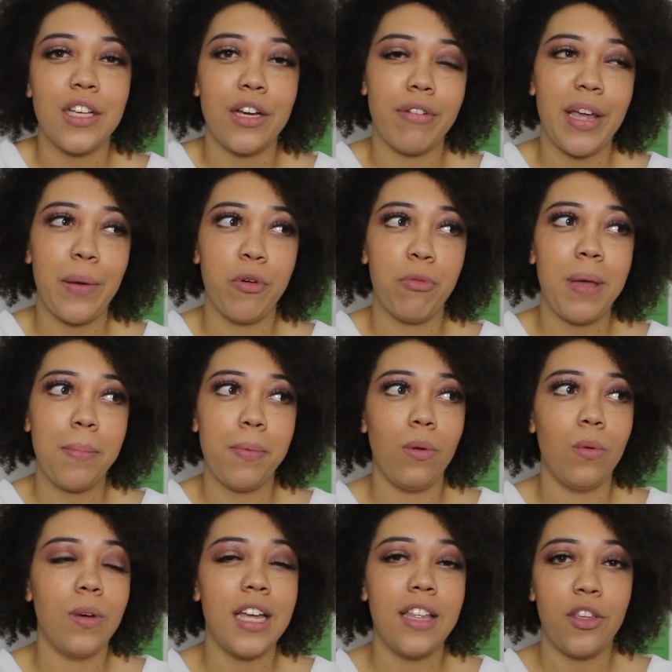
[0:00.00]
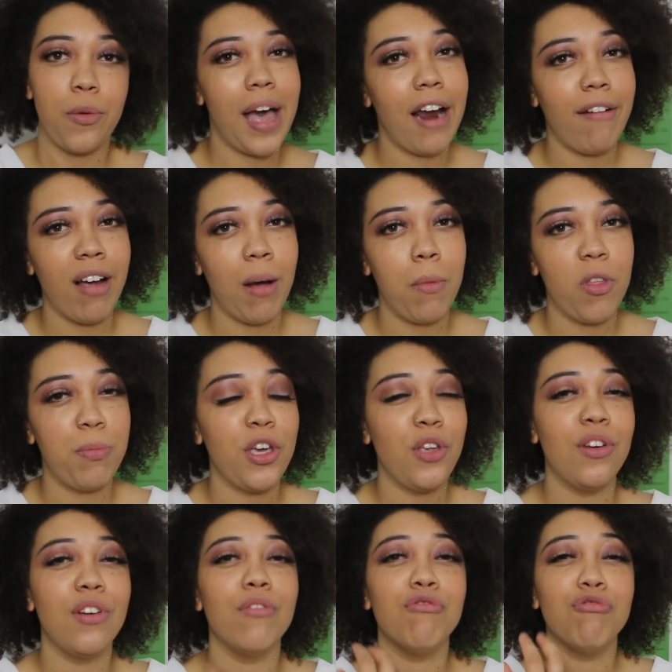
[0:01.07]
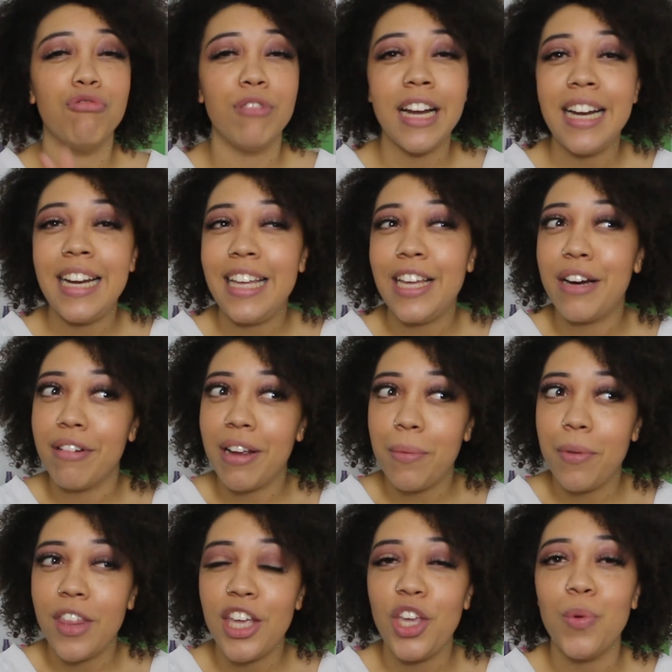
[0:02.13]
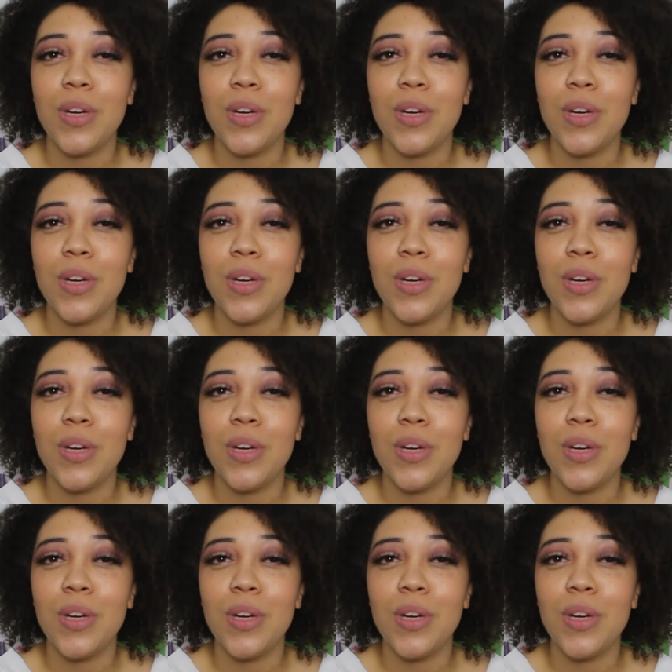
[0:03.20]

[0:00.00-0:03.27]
agreeing with people you were hanging around with, but you didn't really agree with it.